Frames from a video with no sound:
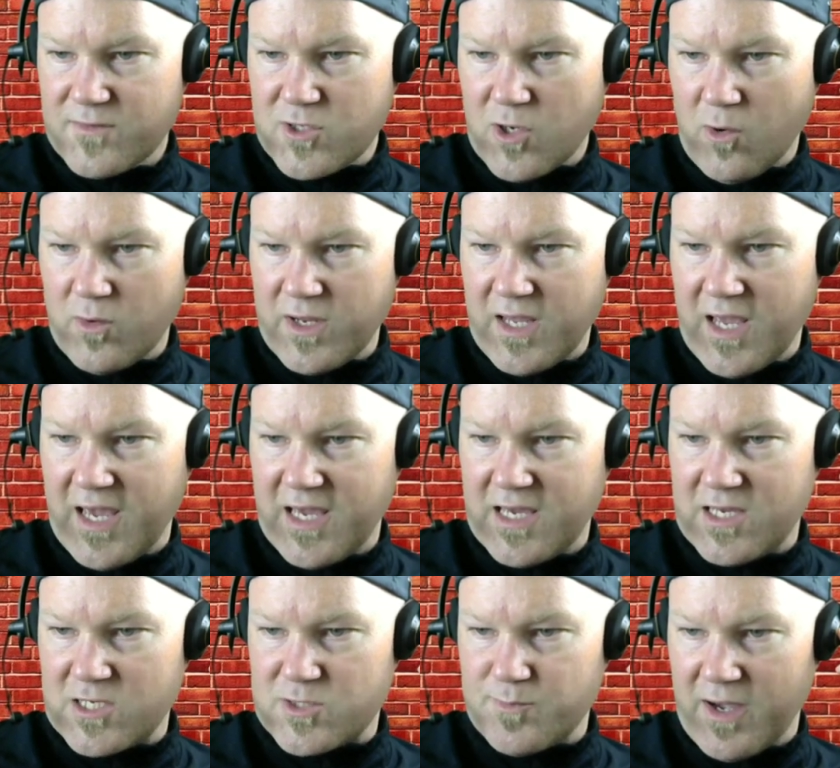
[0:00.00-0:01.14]
Tony
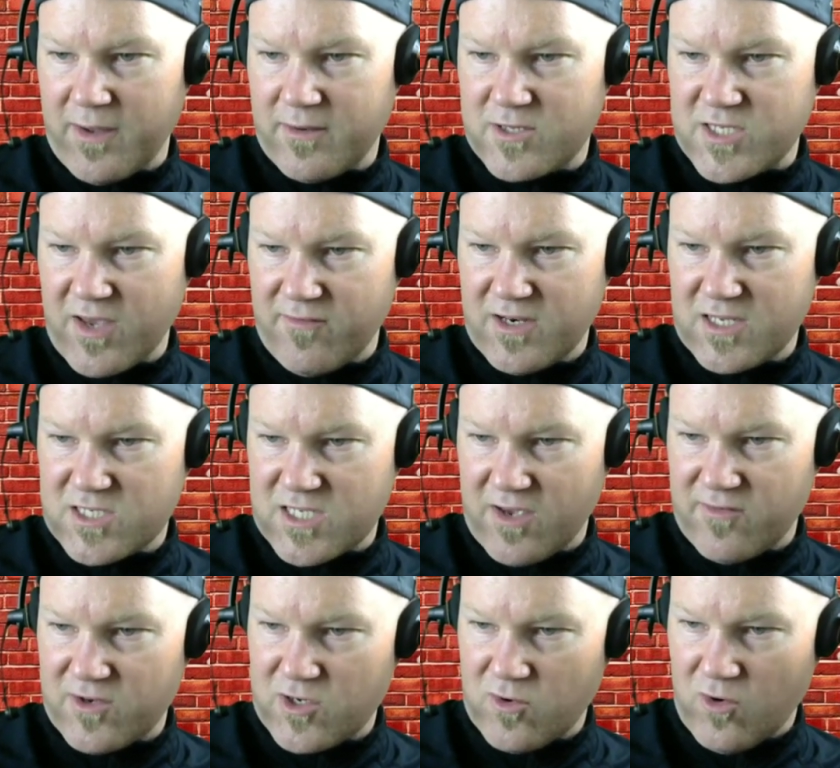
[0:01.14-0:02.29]
Hayes, my
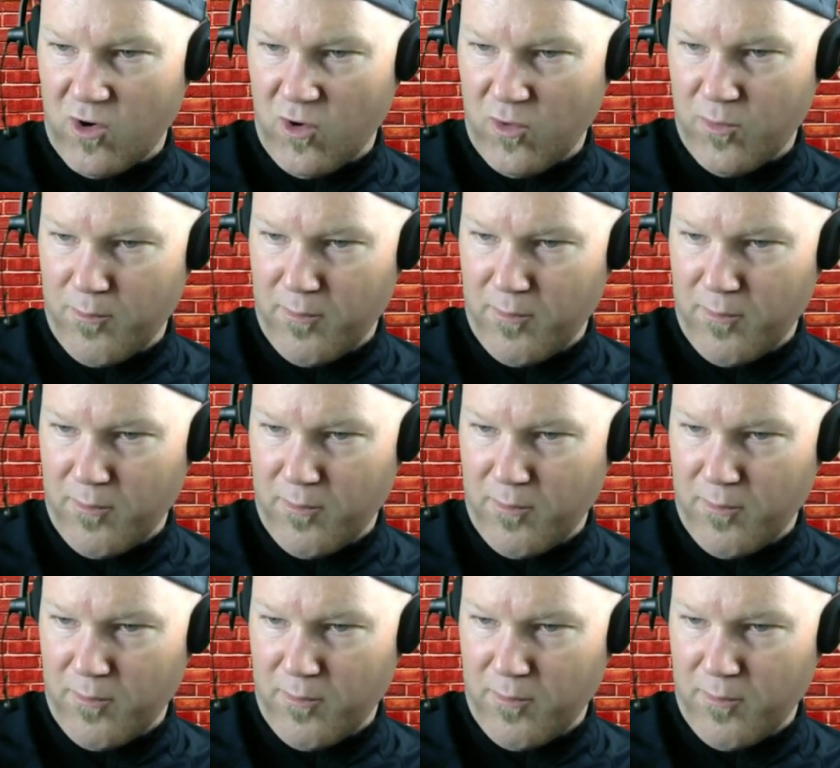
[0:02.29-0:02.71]
77-year-old